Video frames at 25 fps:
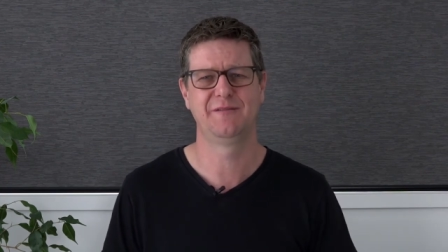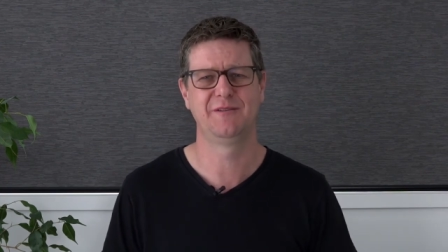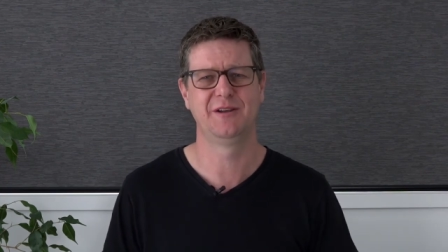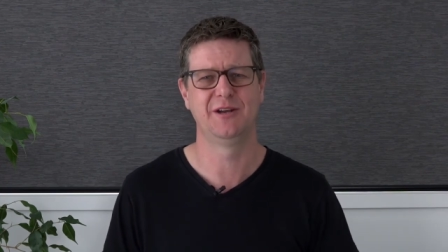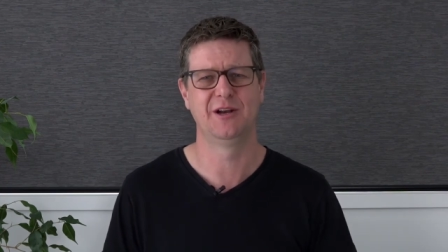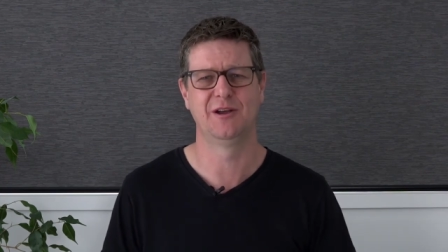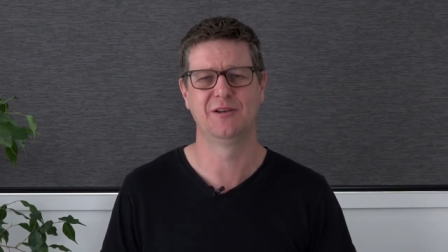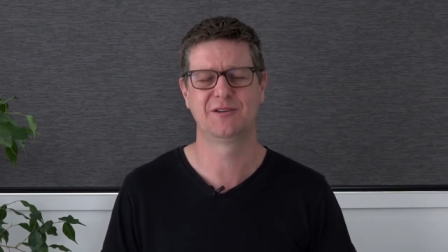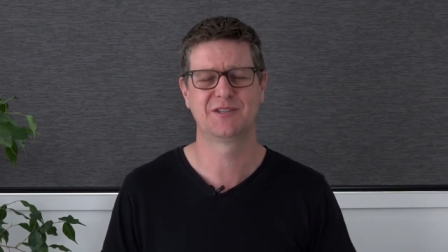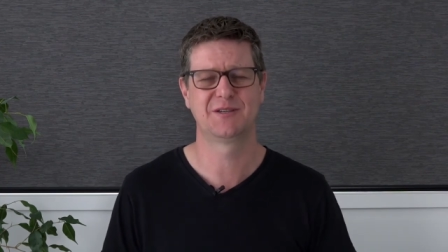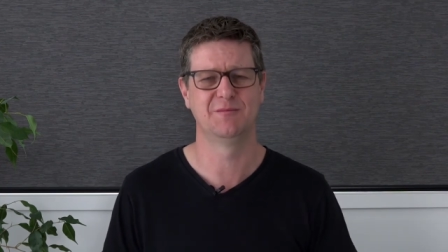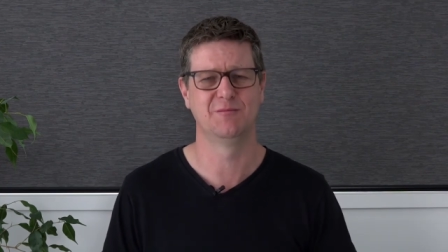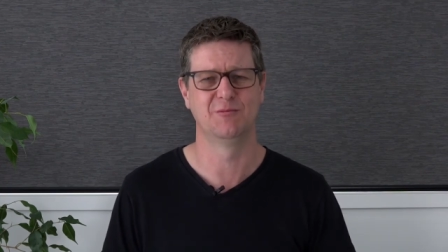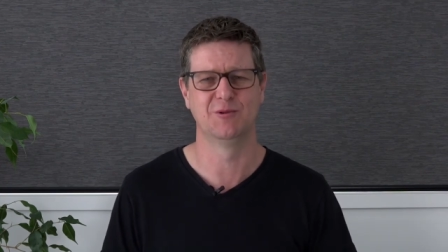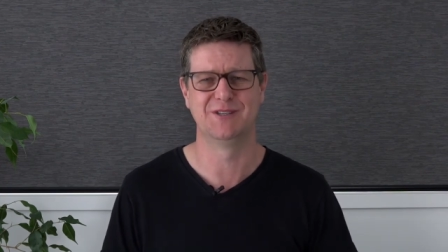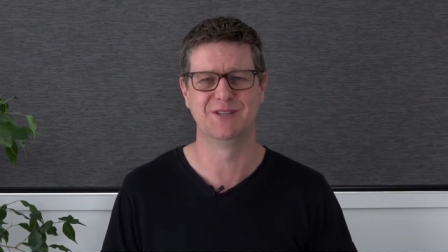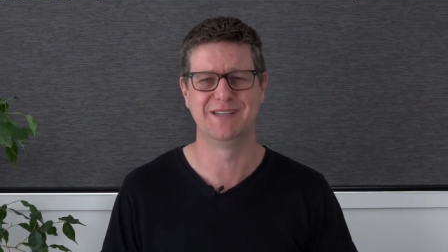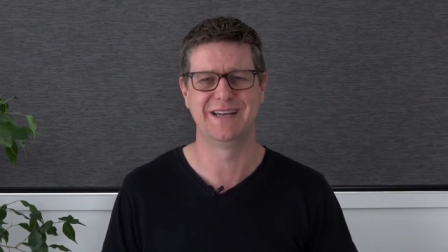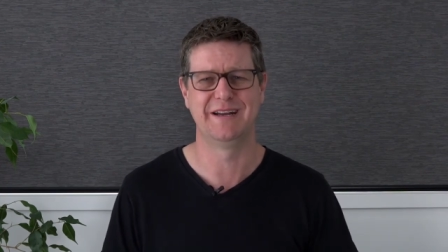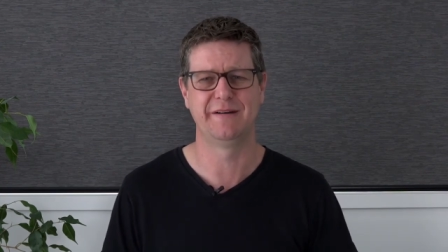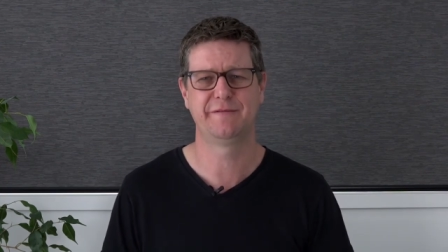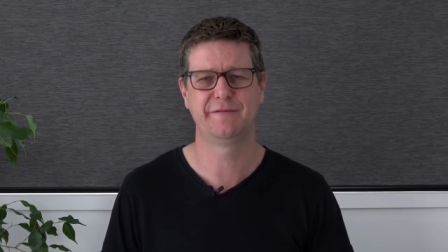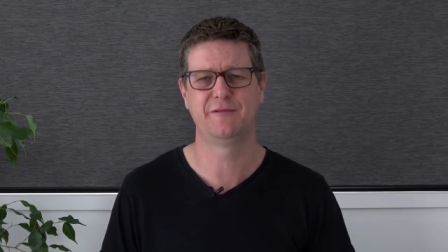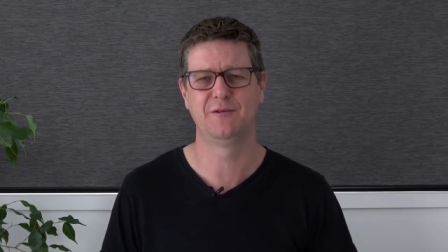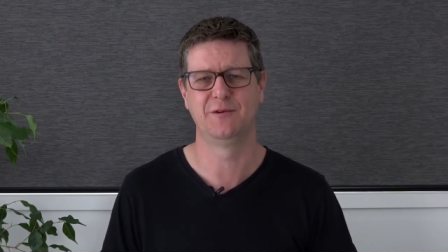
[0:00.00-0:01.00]
you know, some
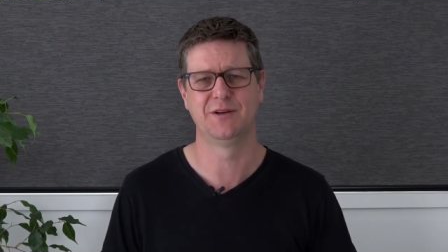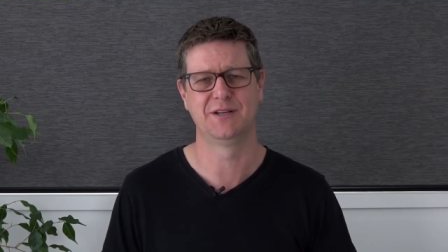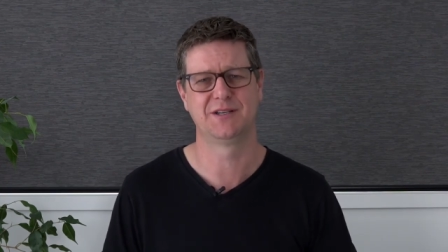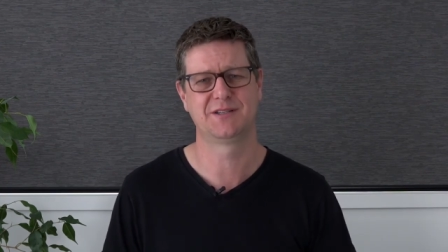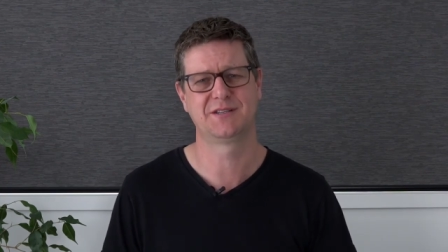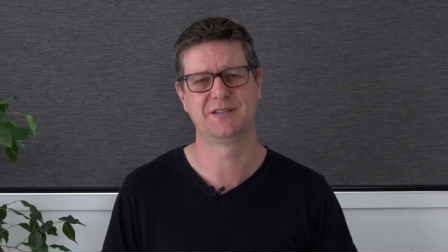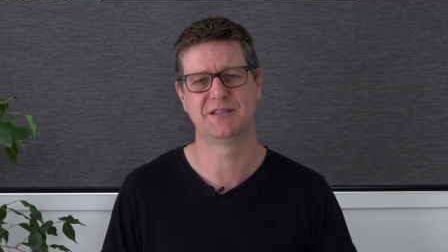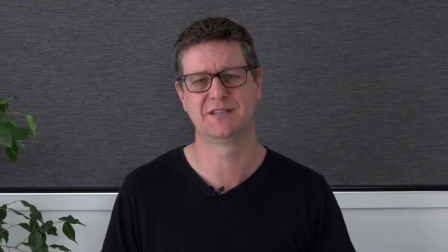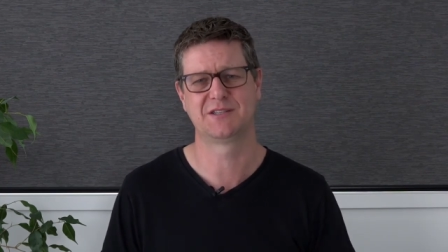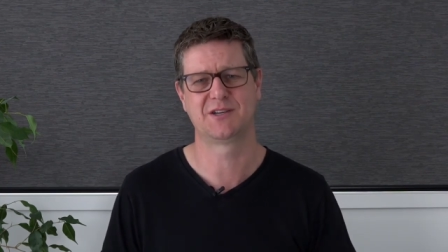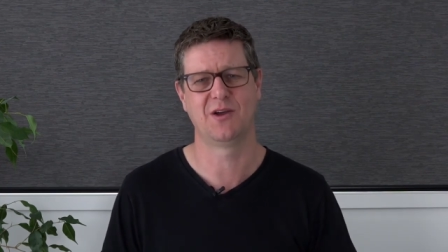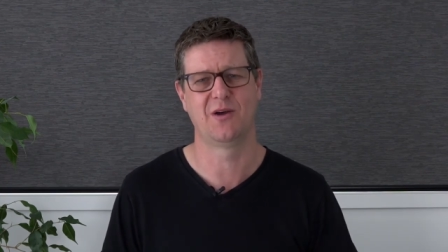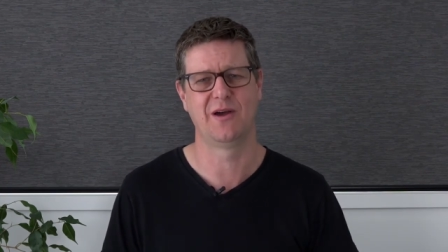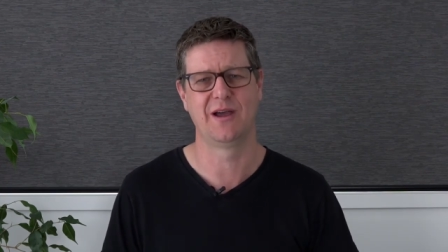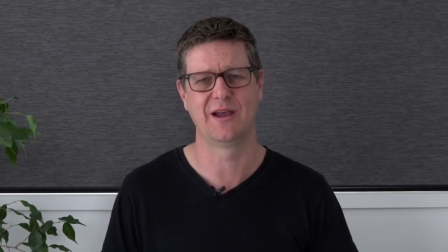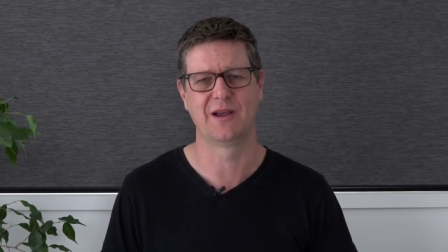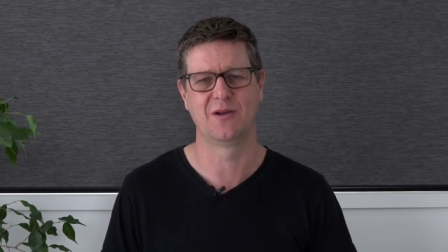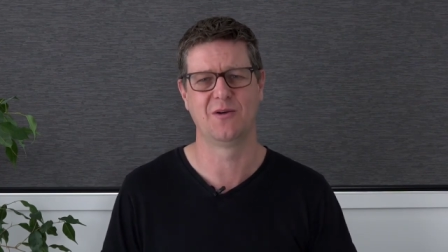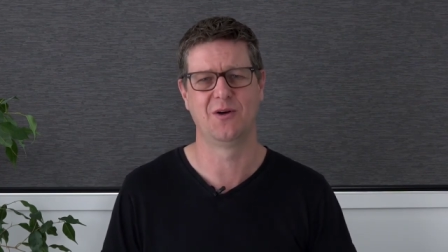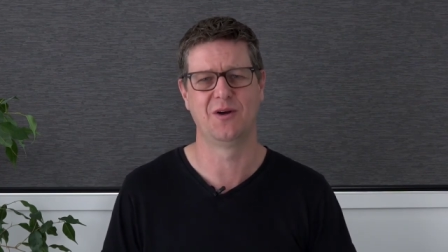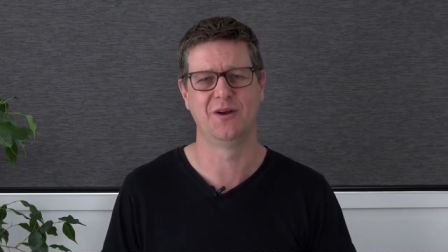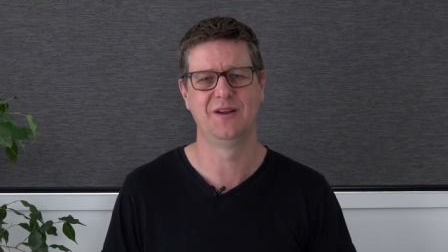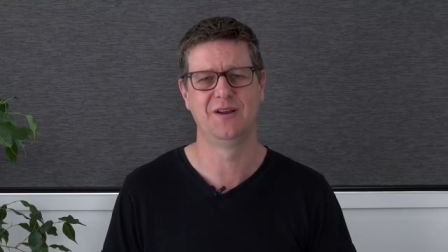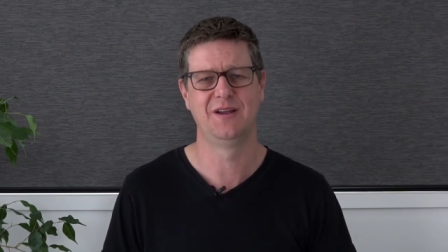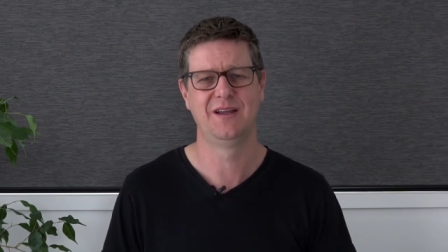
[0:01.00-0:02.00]
resentfulness that's going
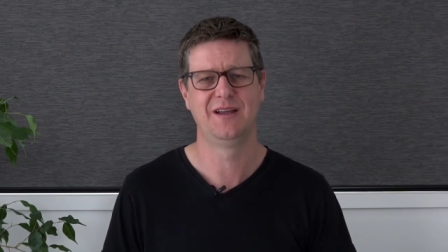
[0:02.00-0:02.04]
on